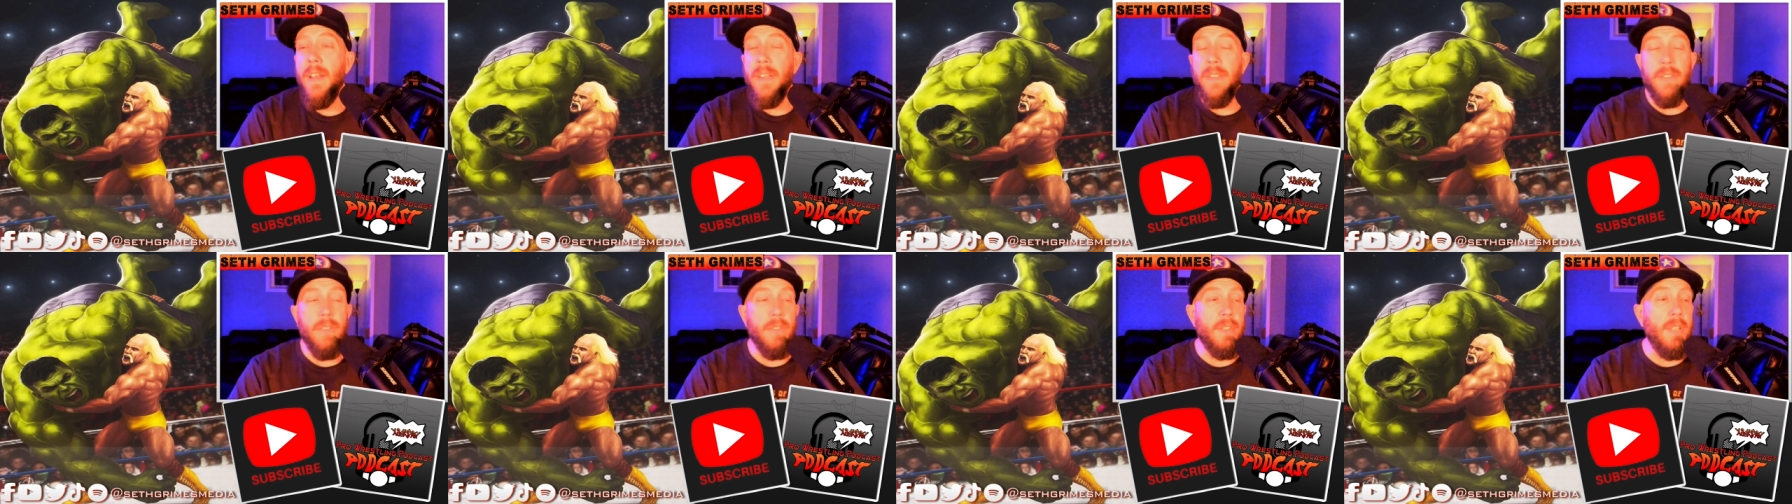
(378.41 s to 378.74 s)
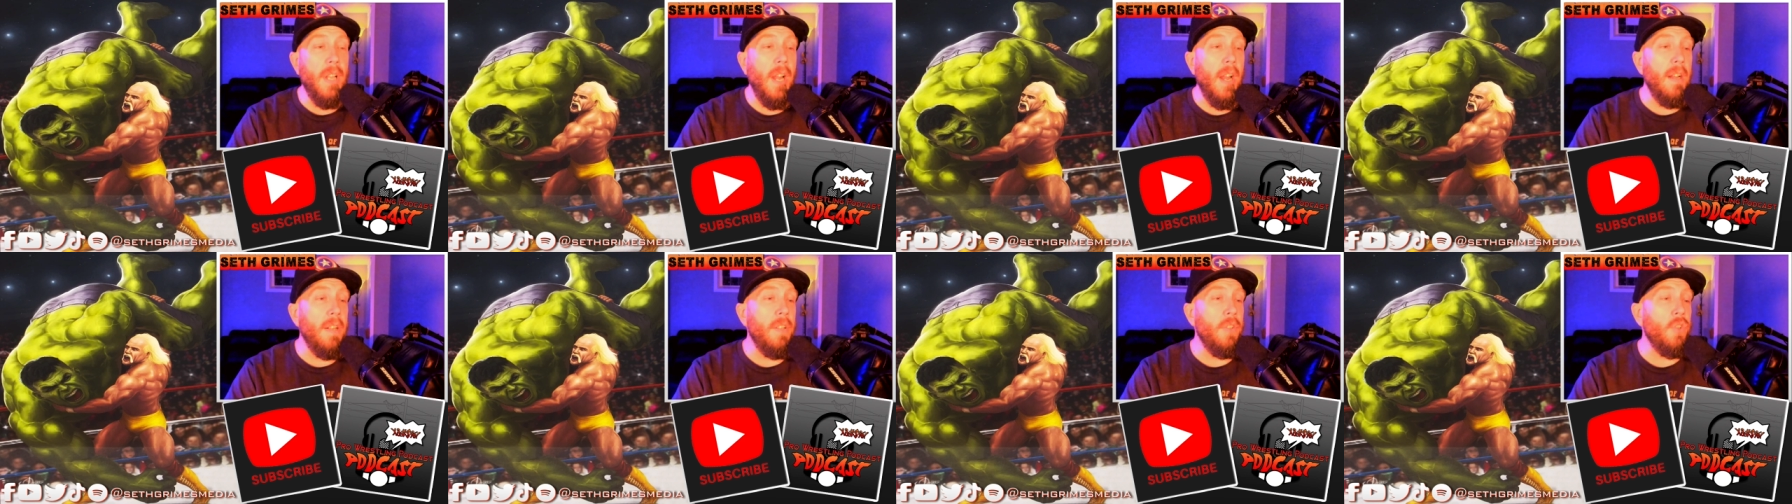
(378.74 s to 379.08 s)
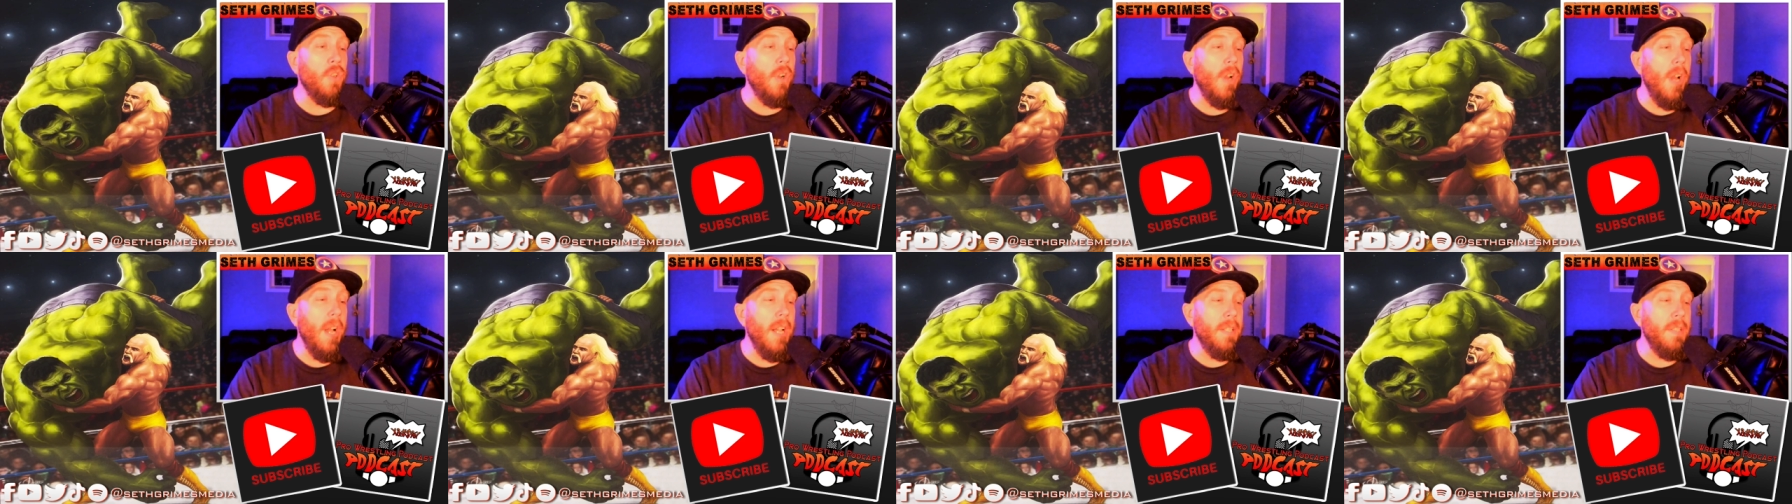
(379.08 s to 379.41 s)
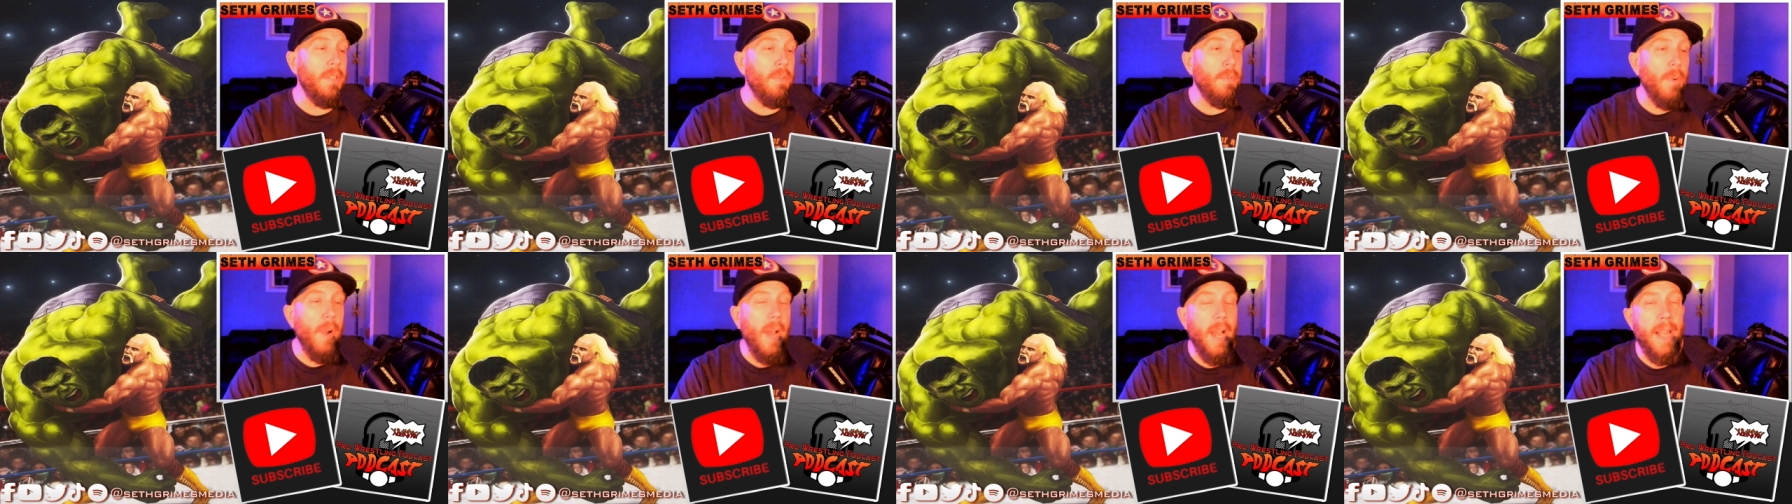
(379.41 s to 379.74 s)
So it's hard to
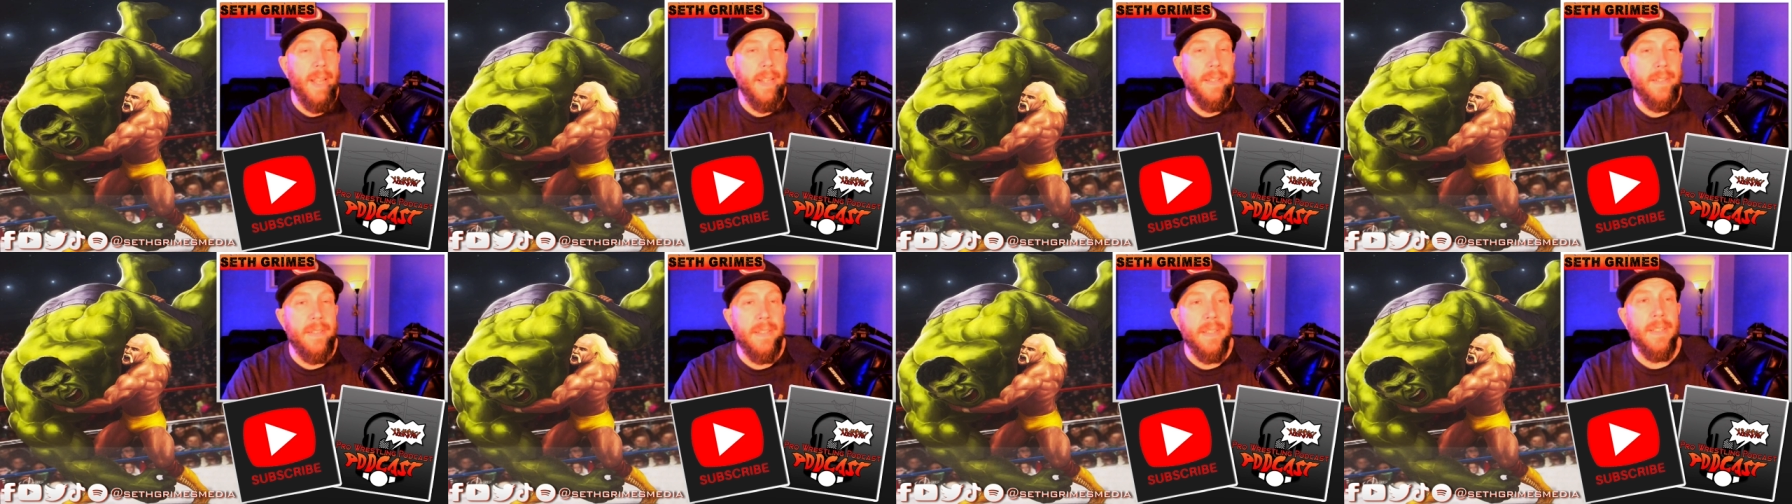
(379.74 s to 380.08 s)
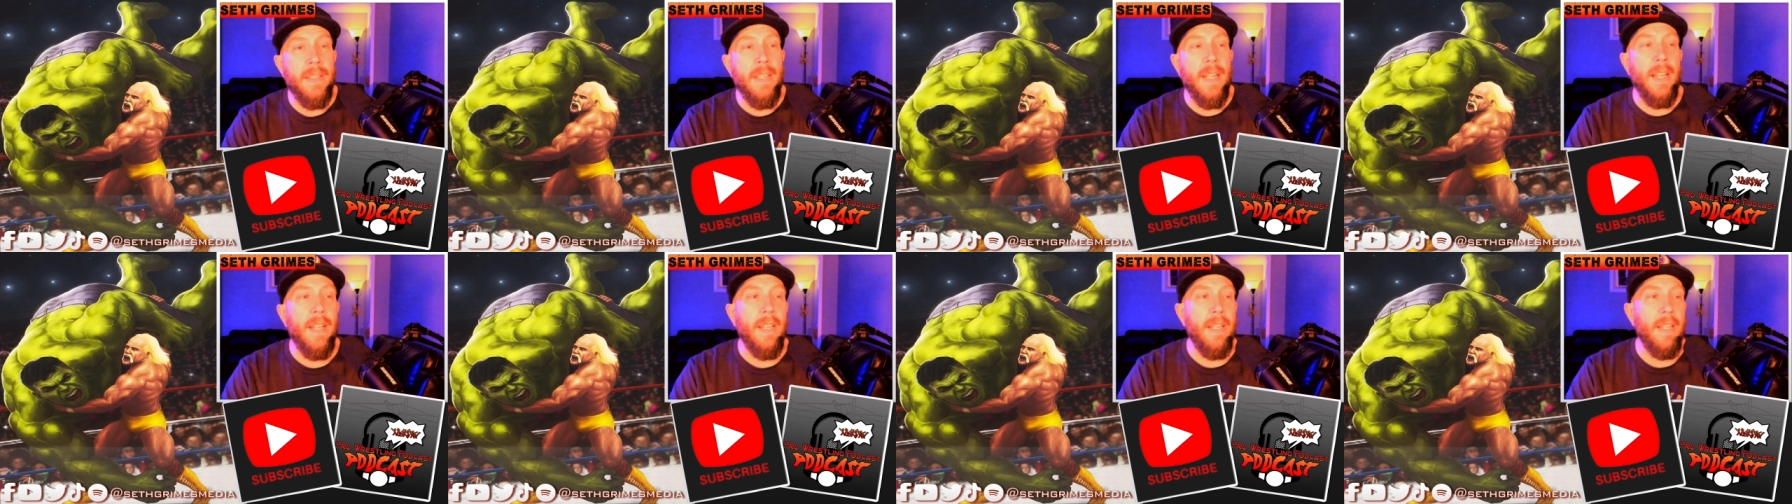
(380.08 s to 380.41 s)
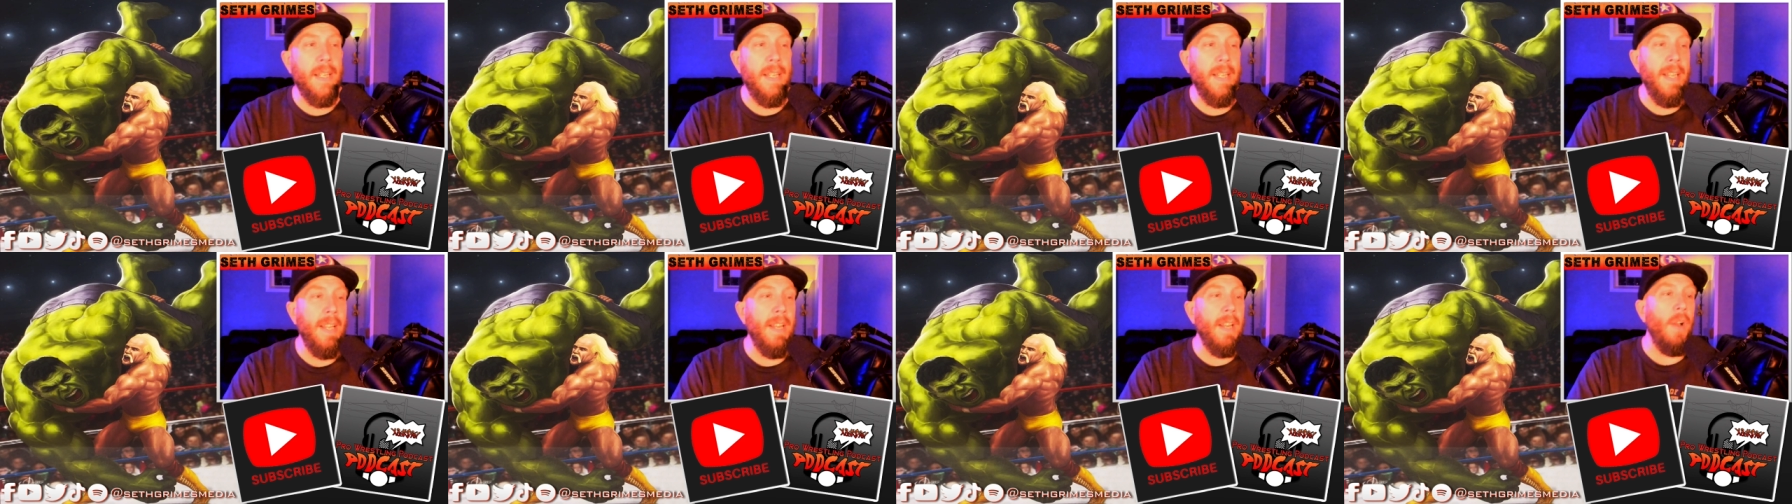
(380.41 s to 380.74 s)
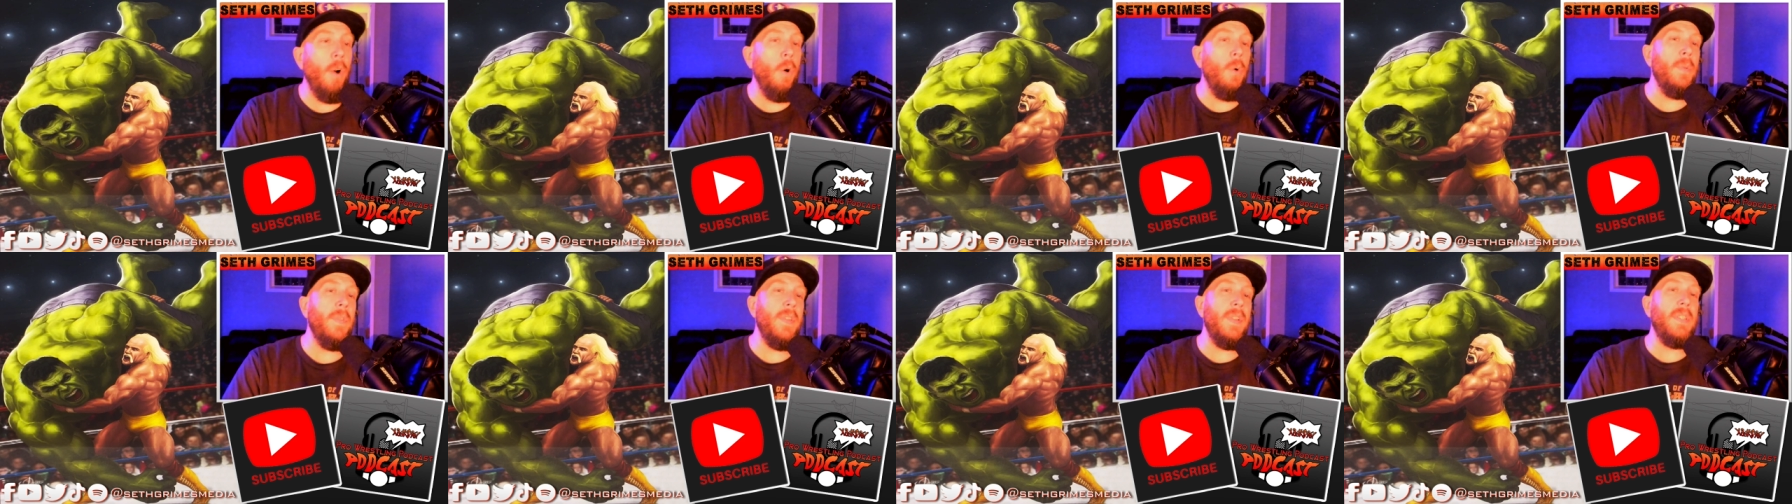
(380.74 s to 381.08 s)
trust, right? And then, you
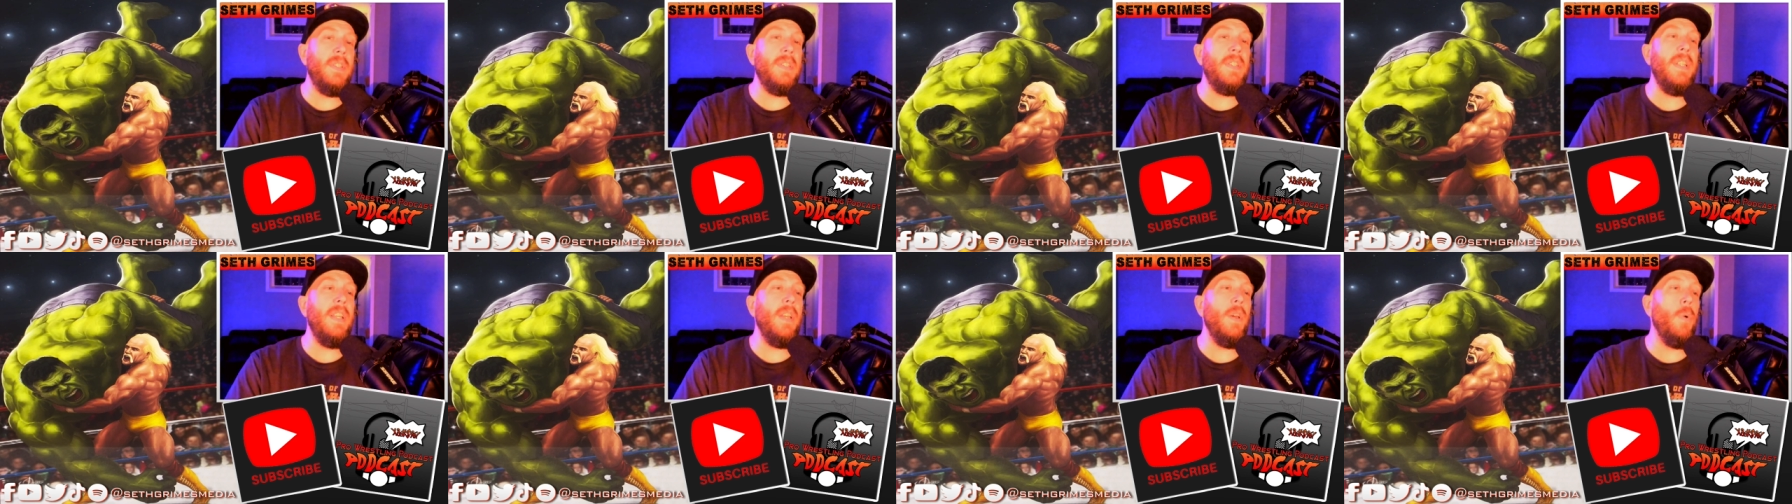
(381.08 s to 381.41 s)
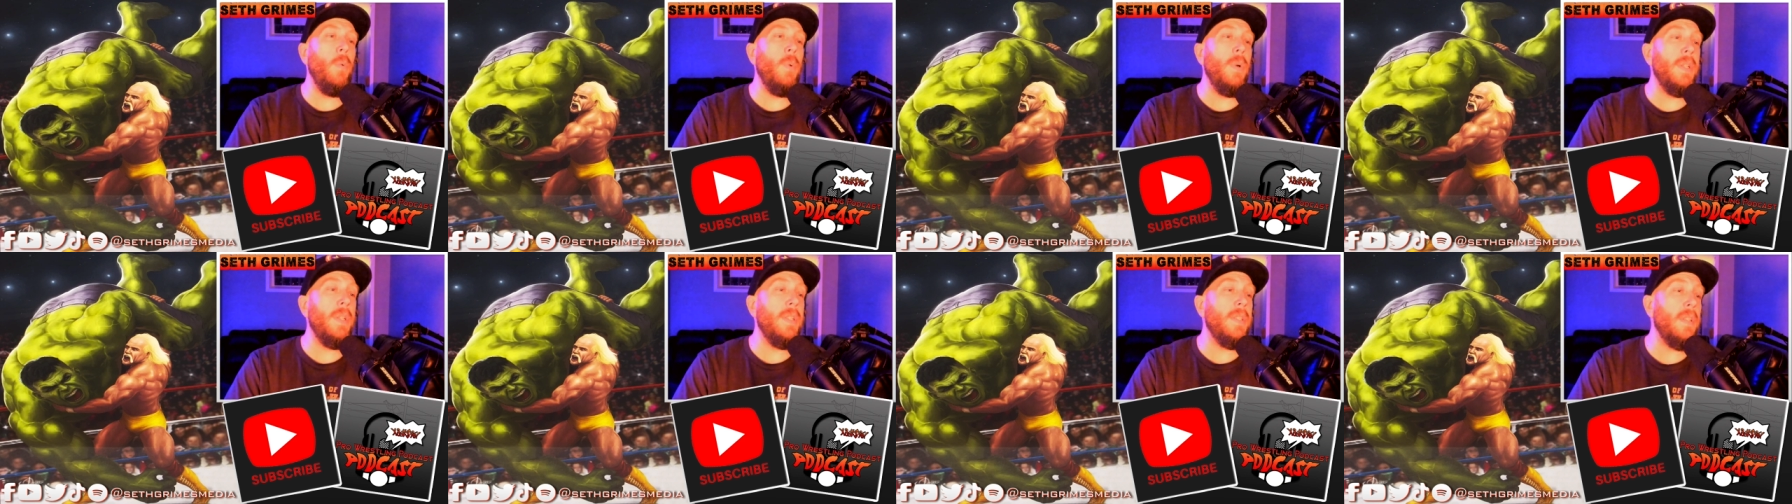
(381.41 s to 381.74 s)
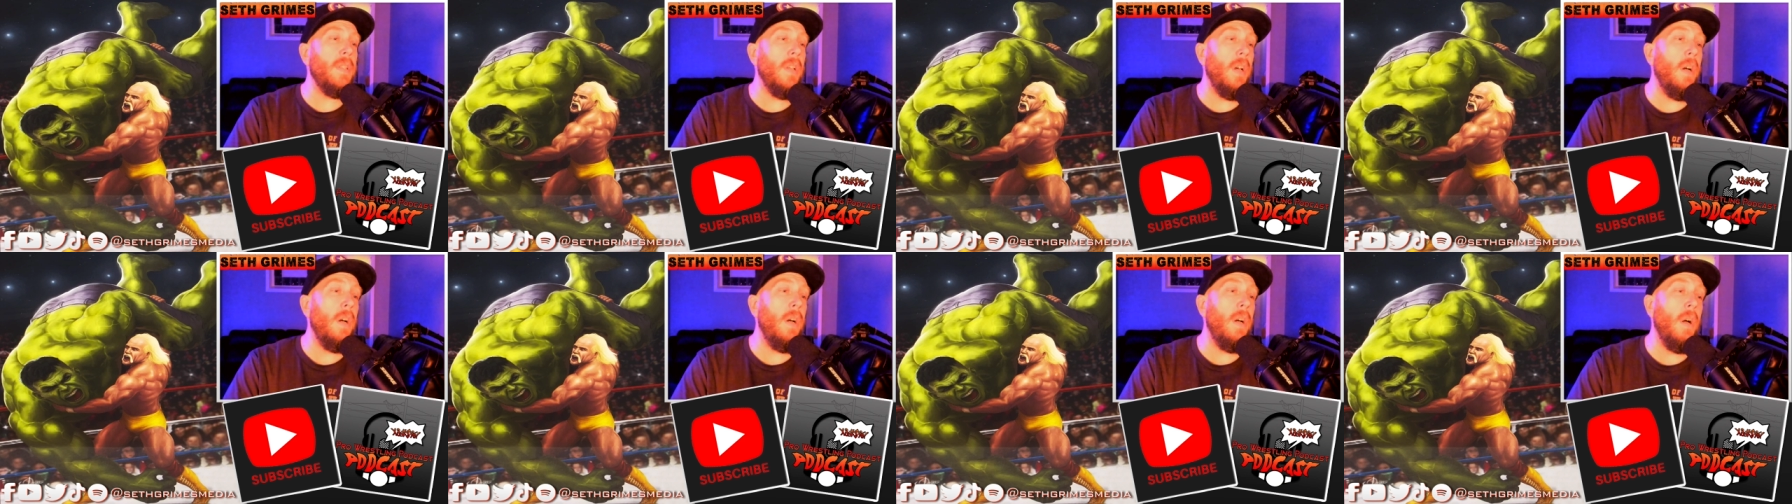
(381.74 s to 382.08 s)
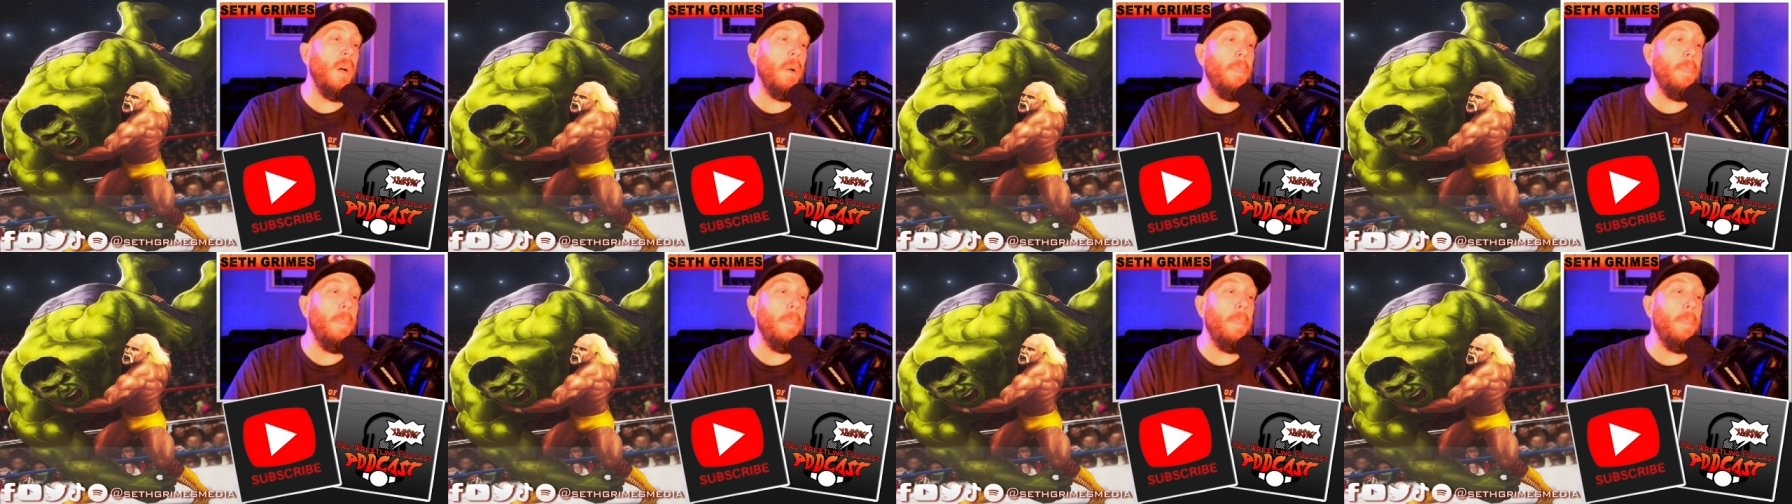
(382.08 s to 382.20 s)
know, this deal was uh,